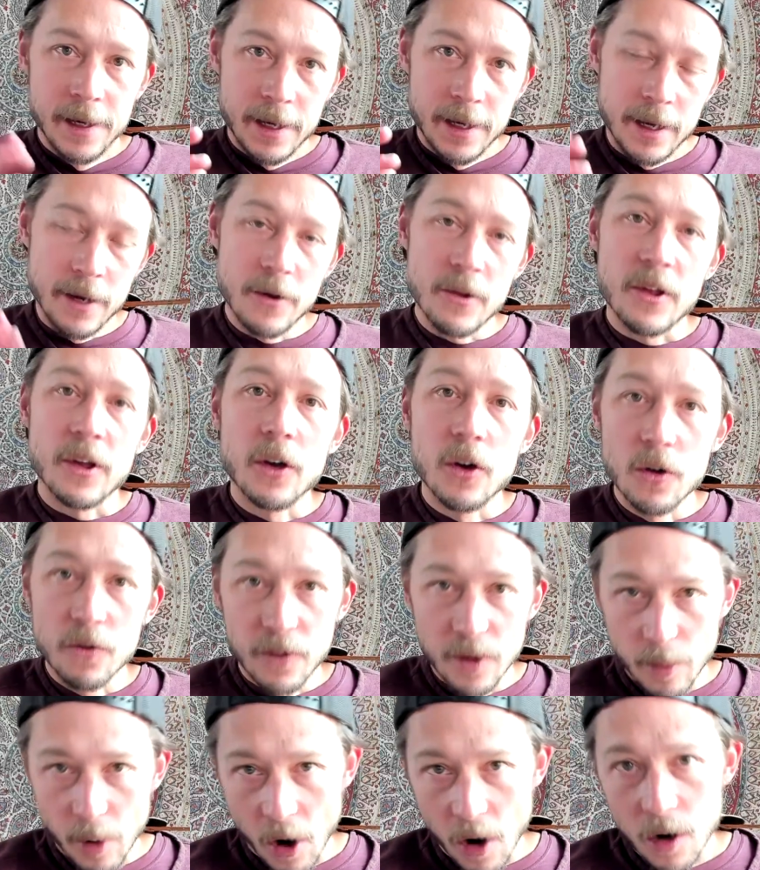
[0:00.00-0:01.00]
Here's the
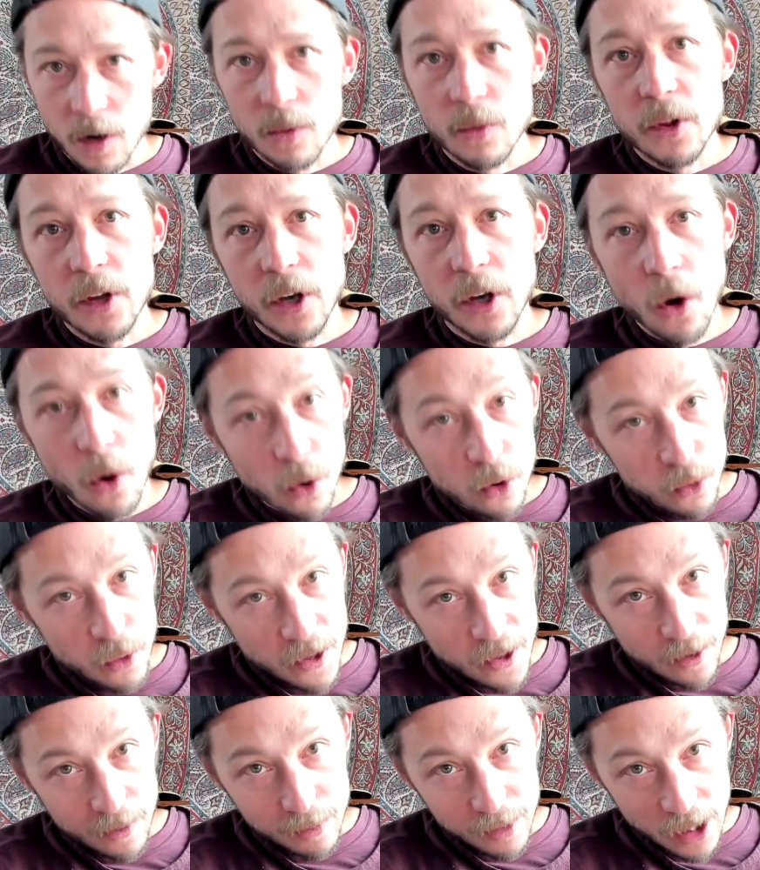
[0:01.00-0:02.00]
goofy part with the cold
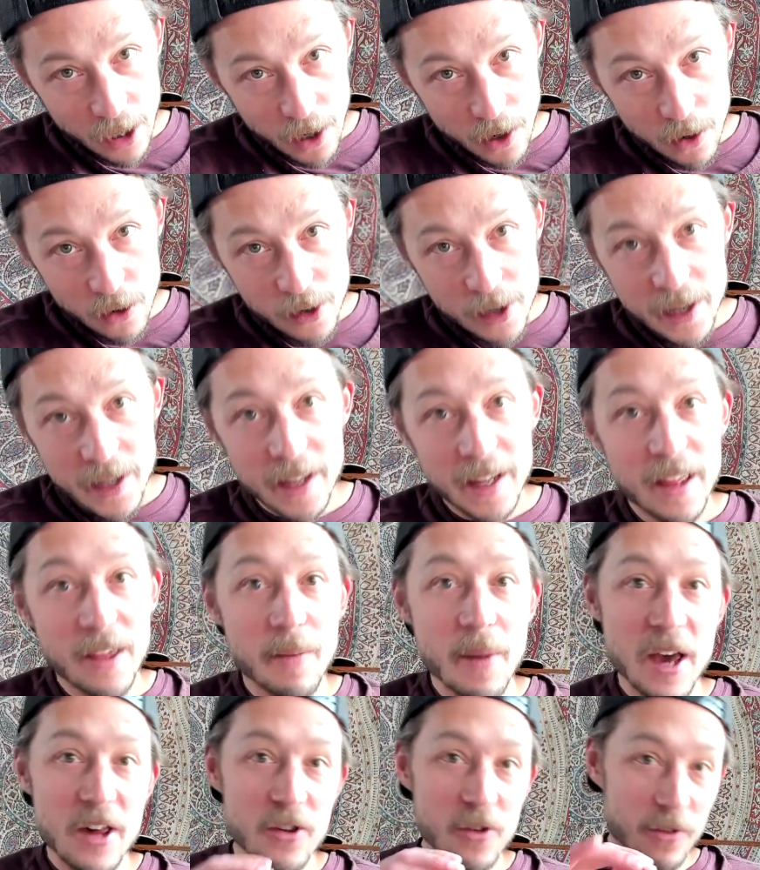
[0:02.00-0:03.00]
whistle blow. It's
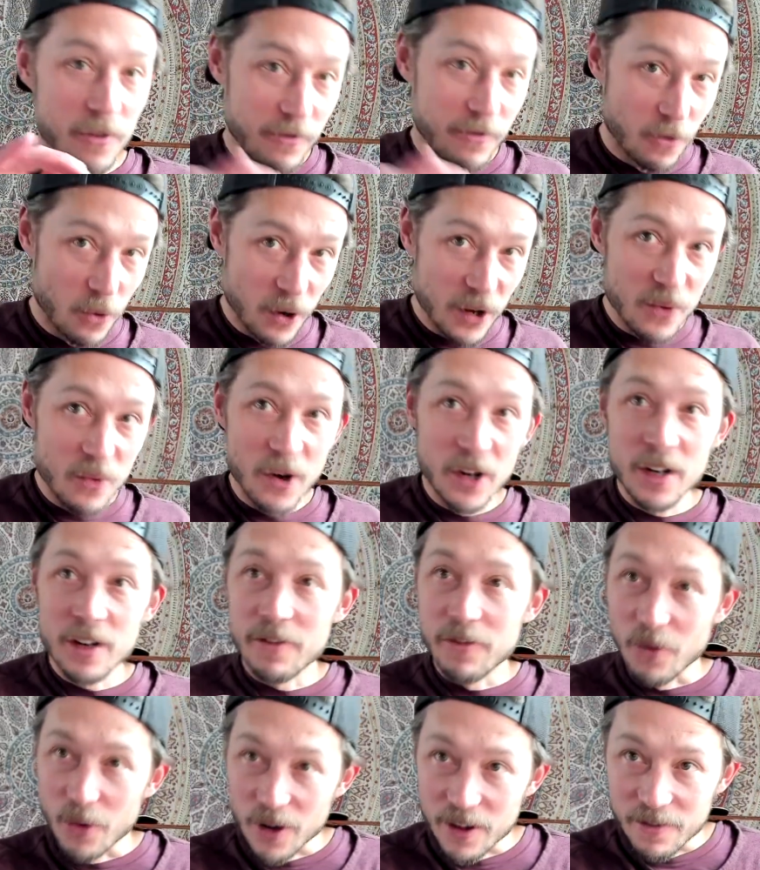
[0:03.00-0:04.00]
measure 41 to
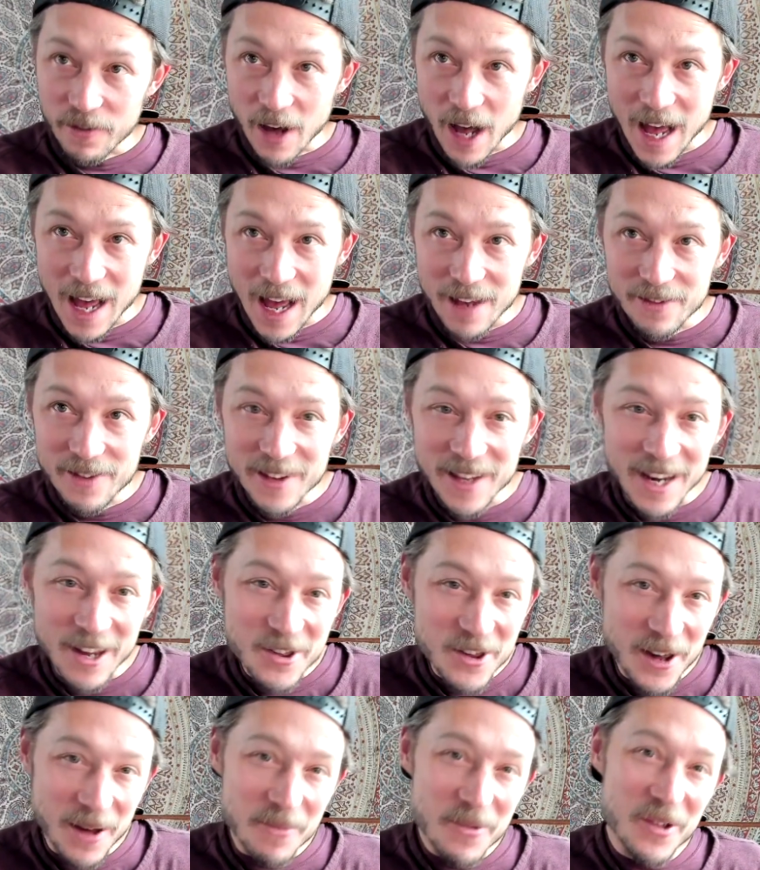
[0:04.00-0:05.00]
45, and then it
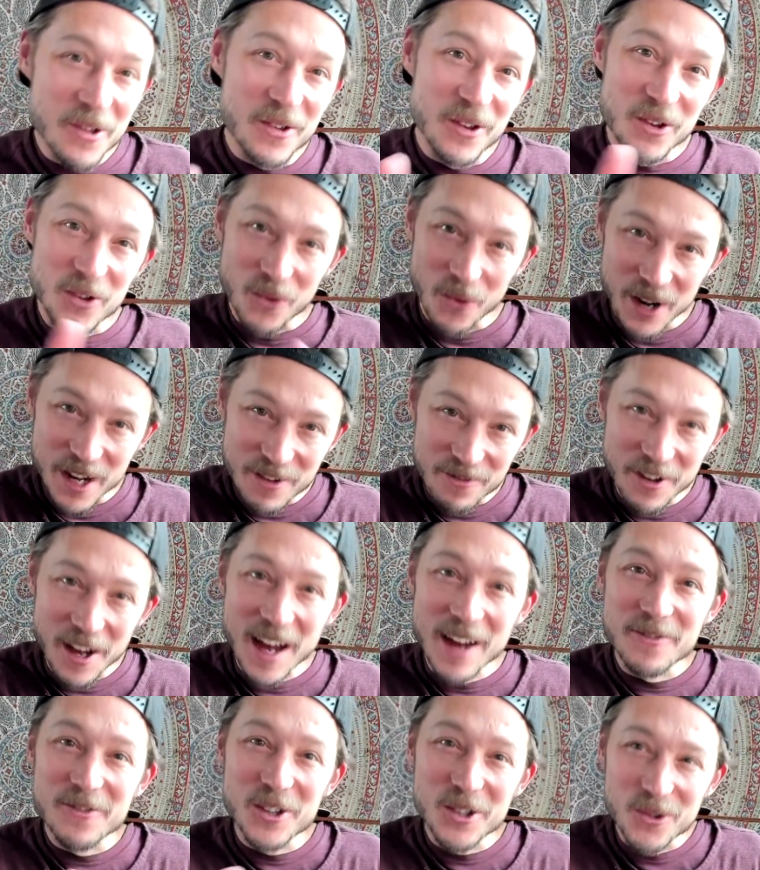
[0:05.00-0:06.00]
jumps to
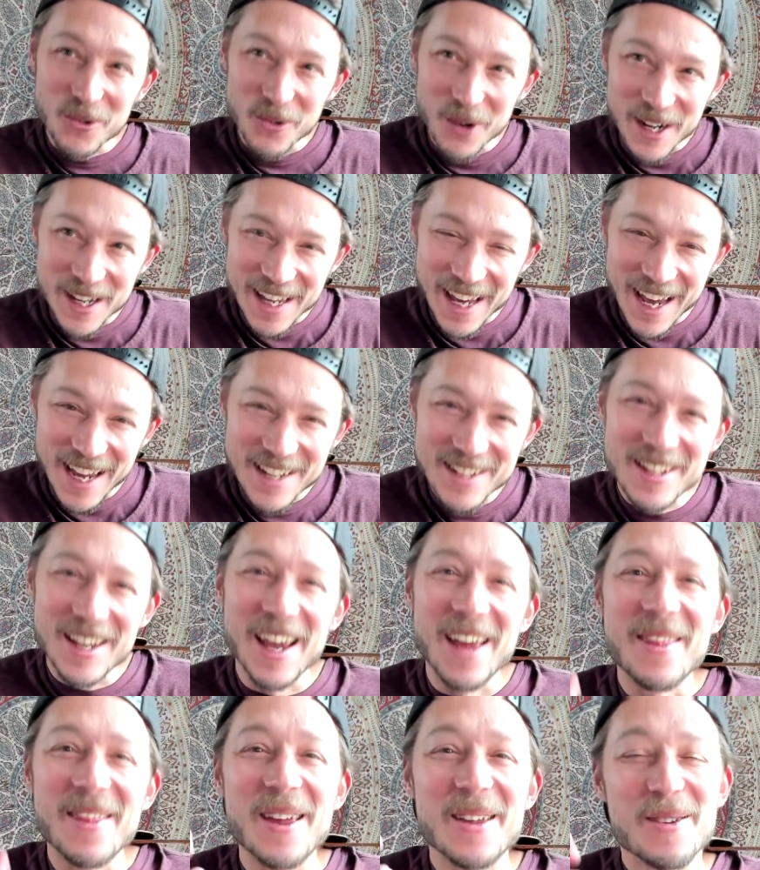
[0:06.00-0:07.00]
25 to 28,
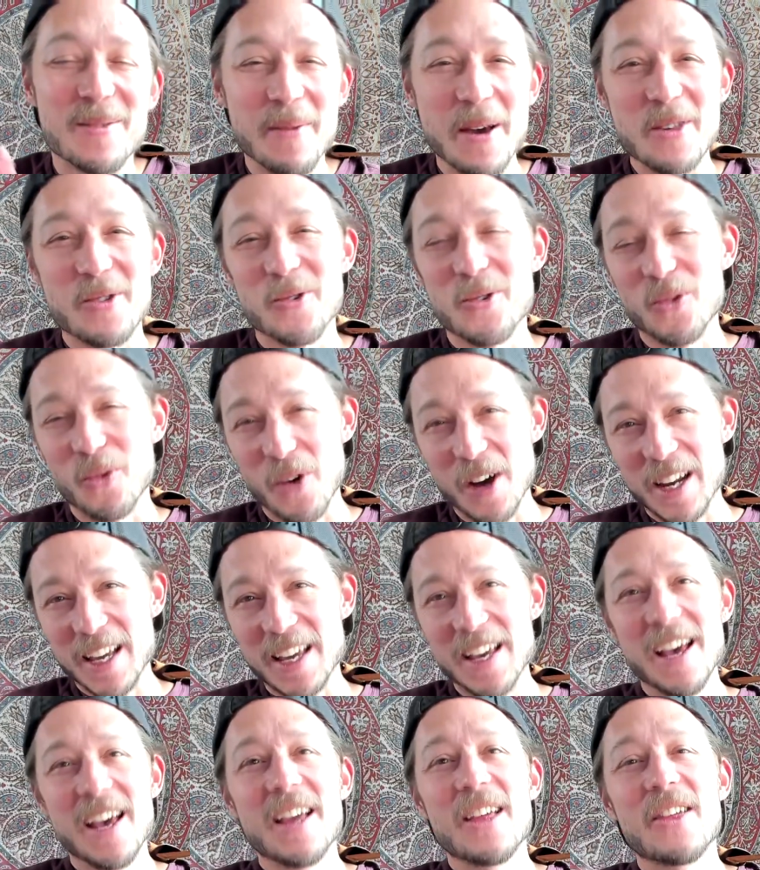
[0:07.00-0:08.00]
and then to measure 20.